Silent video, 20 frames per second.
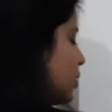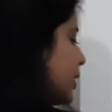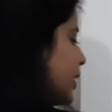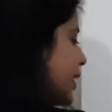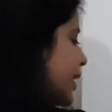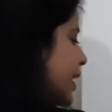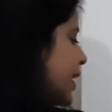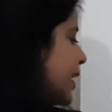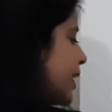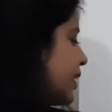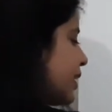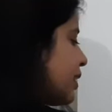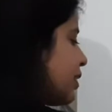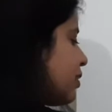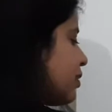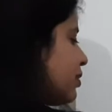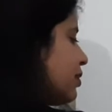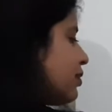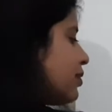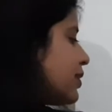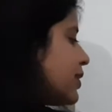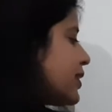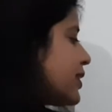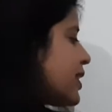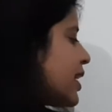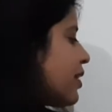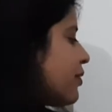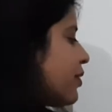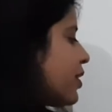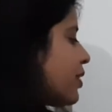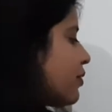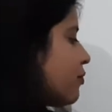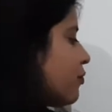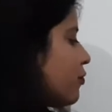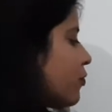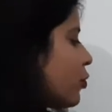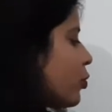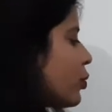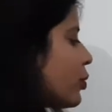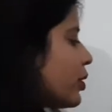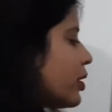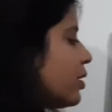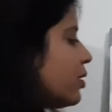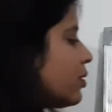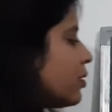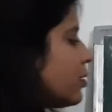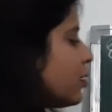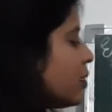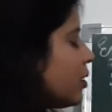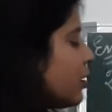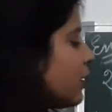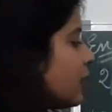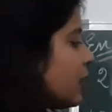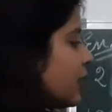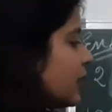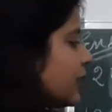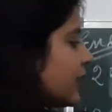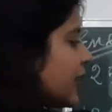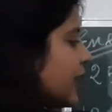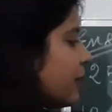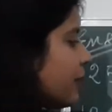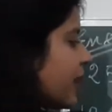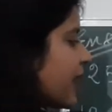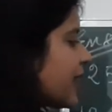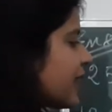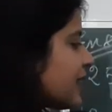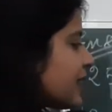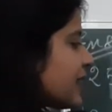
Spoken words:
10, 7, 4 till minus